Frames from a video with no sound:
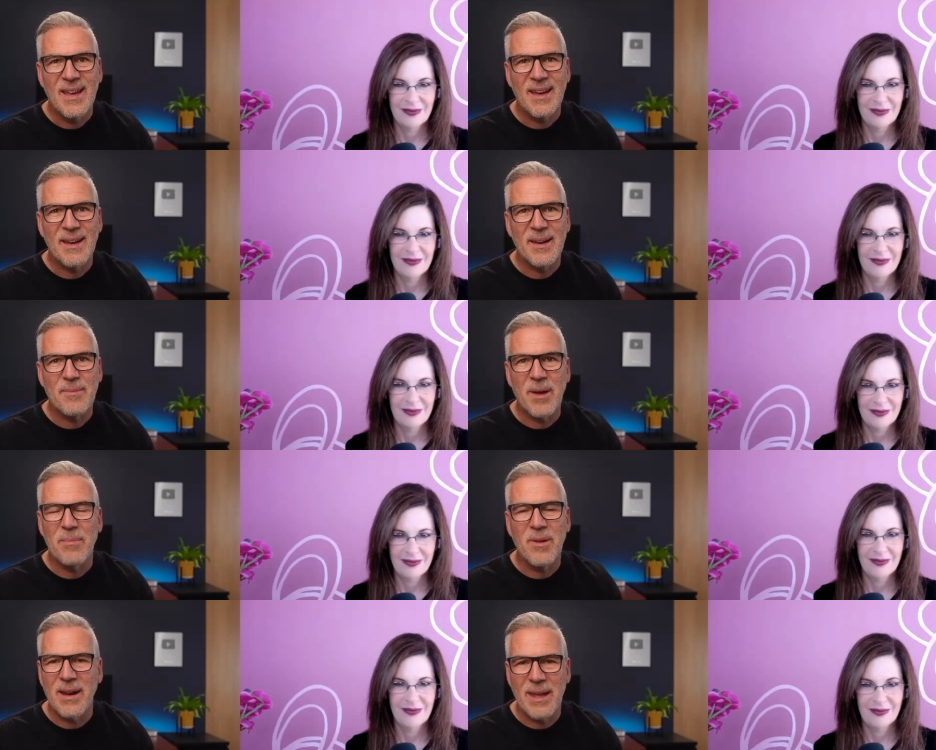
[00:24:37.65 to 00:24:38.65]
Speaker 1: I'm
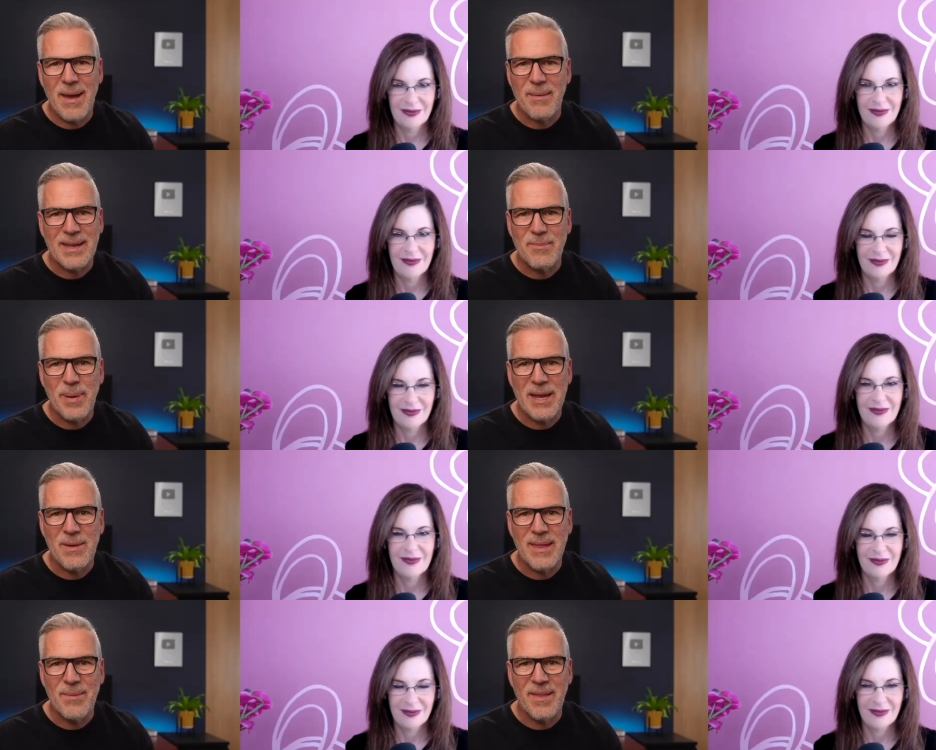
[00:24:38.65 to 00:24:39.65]
not going to be able to
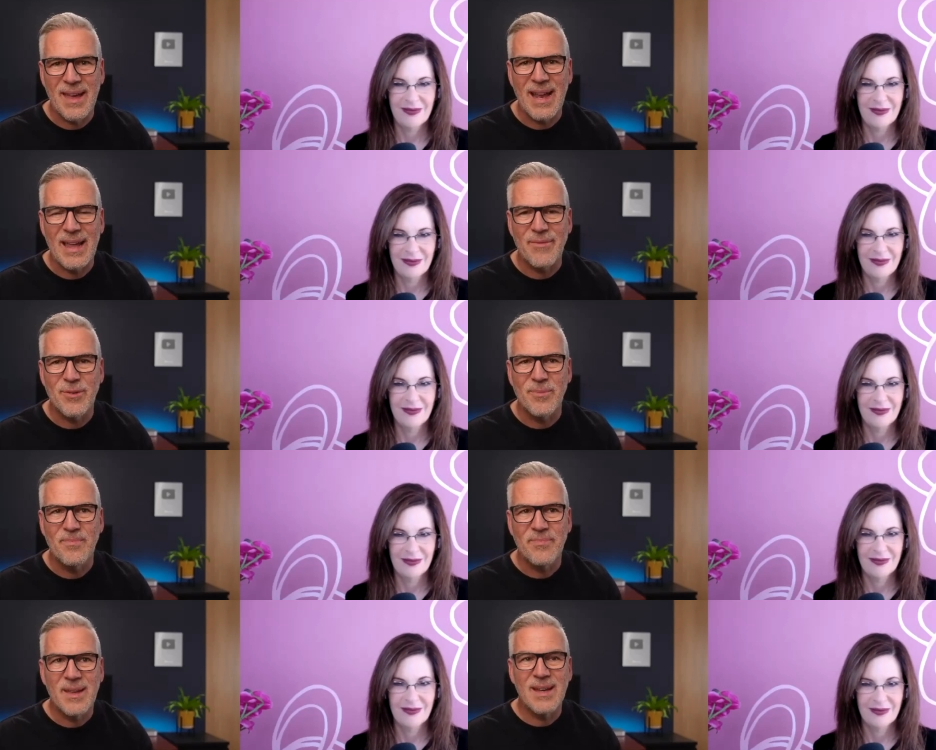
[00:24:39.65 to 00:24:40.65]
compete with them at their level.
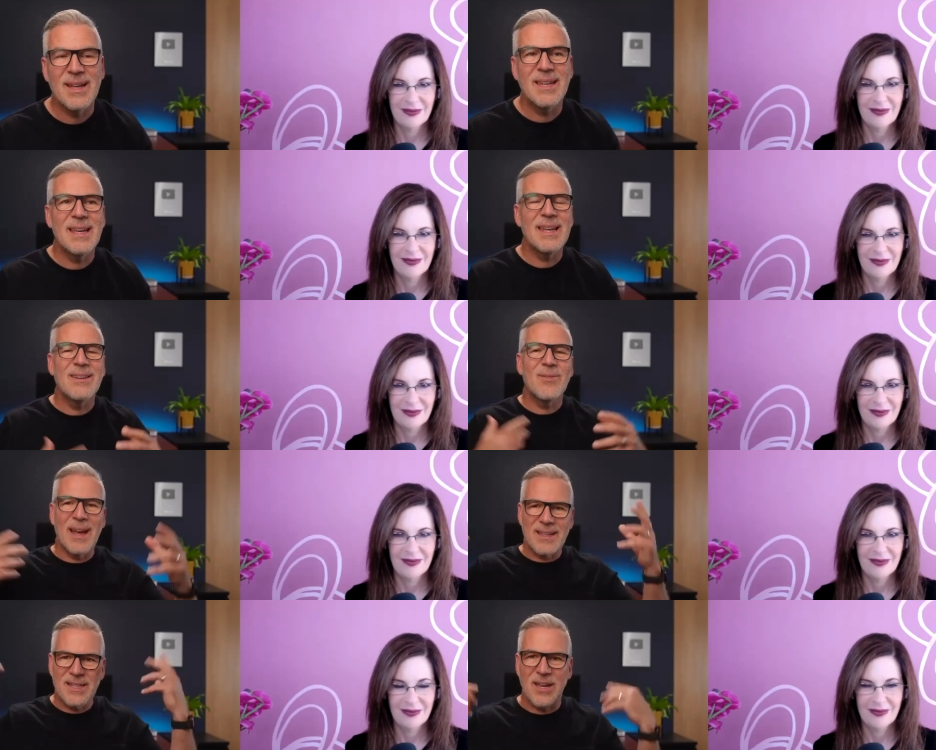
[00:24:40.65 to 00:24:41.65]
And, and all
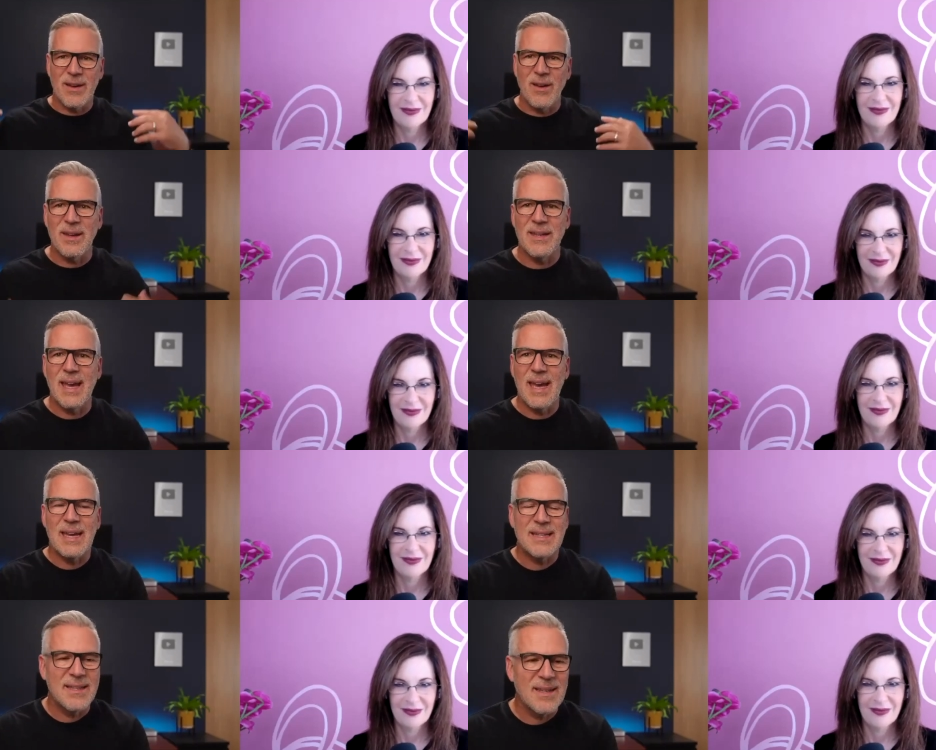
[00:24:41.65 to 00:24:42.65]
that's going on in your
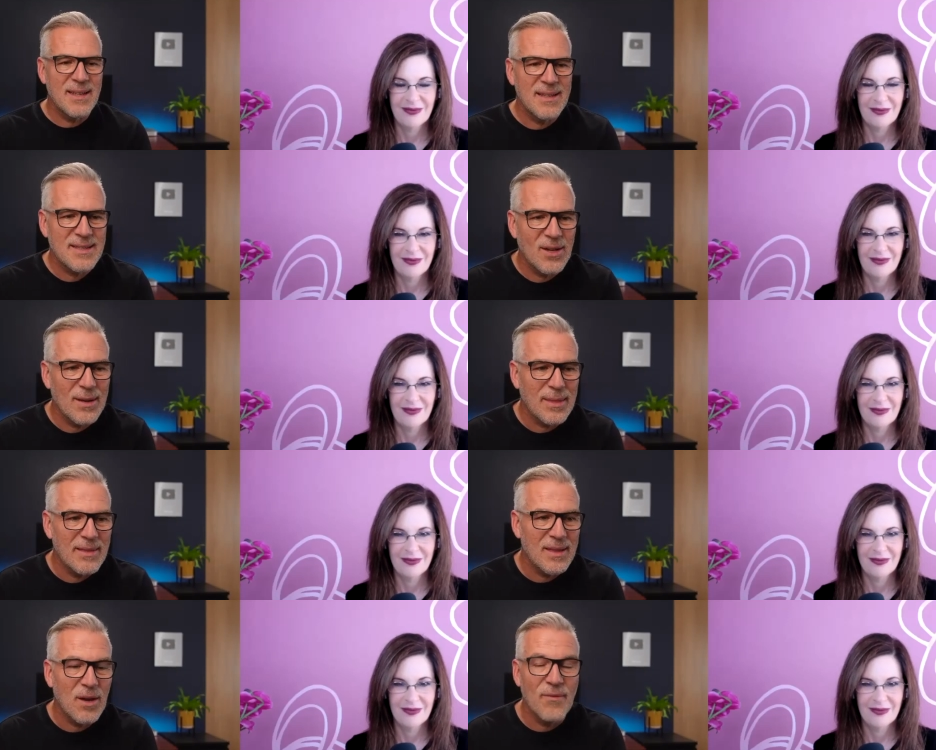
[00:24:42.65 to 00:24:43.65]
head. So I
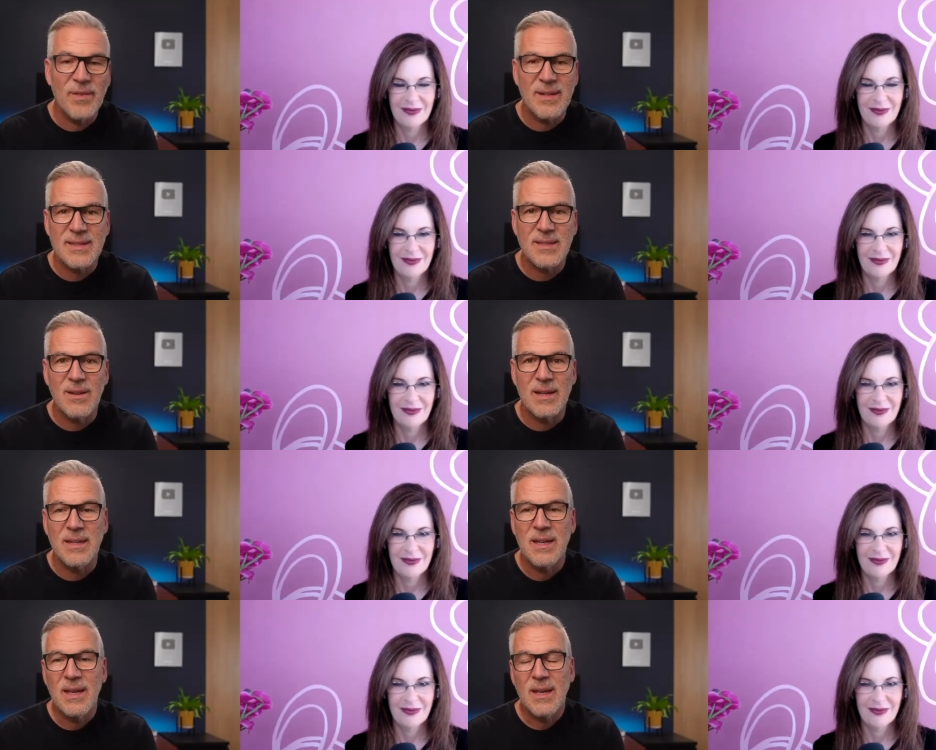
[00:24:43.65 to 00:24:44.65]
think the confidence
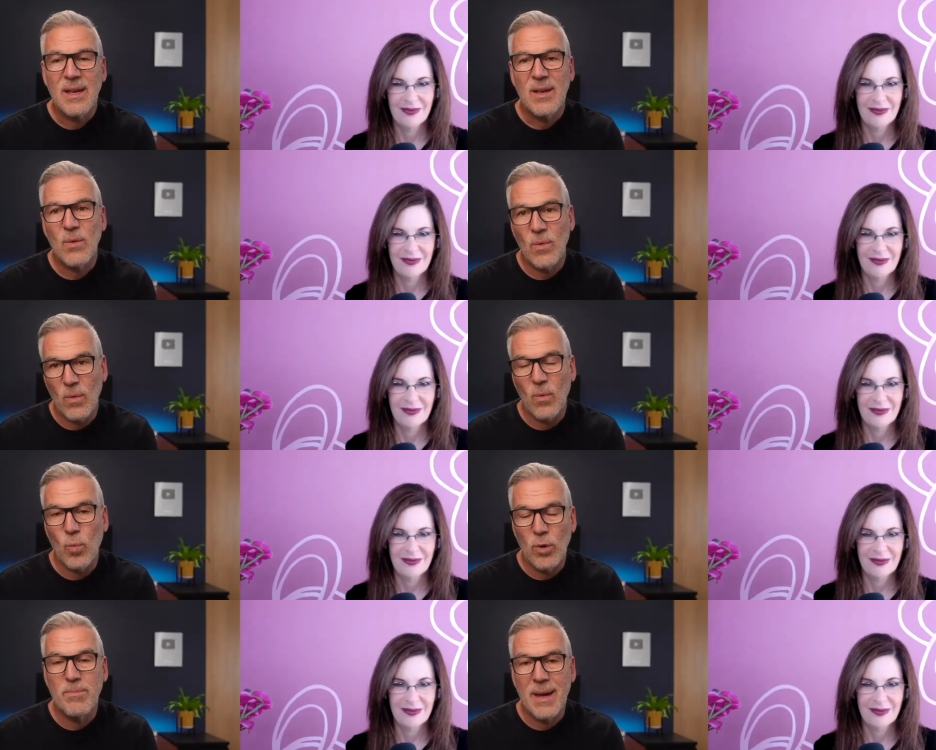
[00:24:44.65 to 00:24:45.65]
side
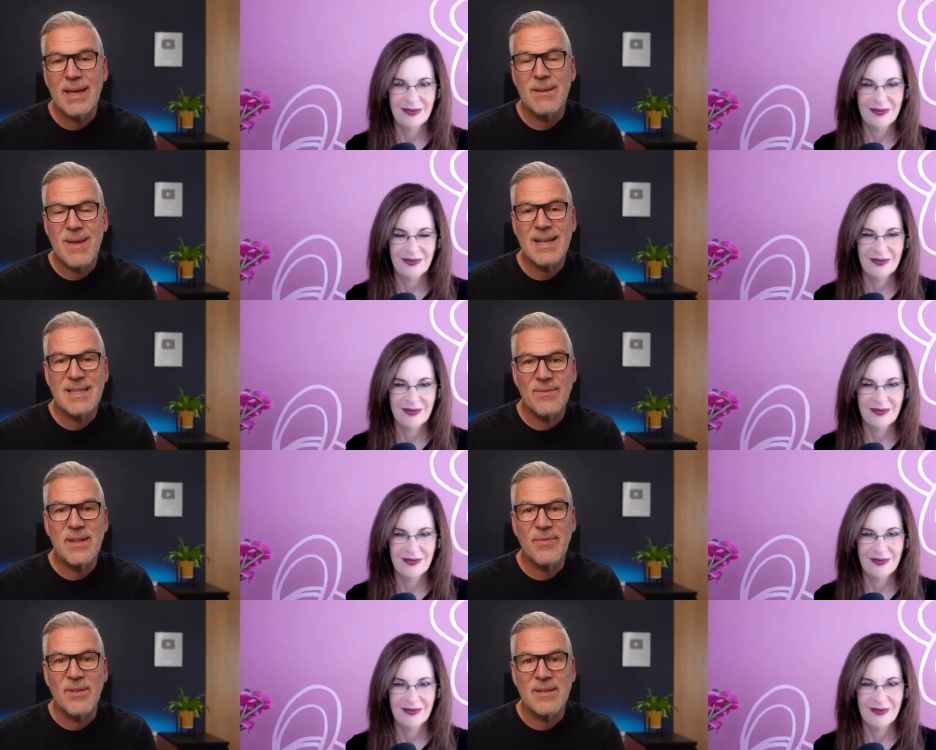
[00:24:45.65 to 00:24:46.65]
would make a massive
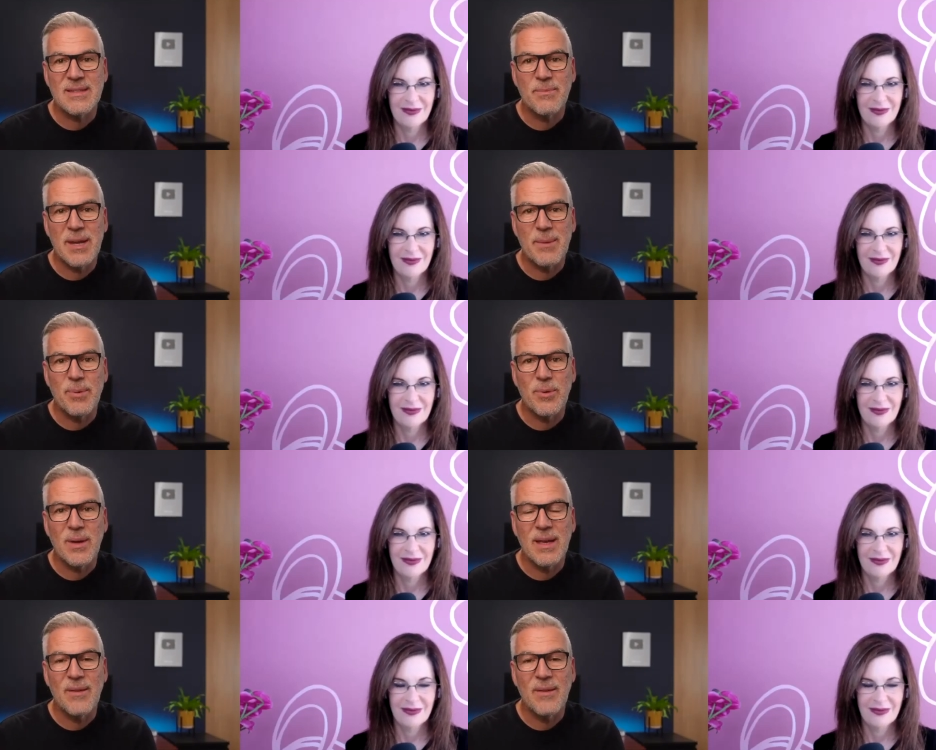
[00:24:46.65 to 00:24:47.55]
difference to people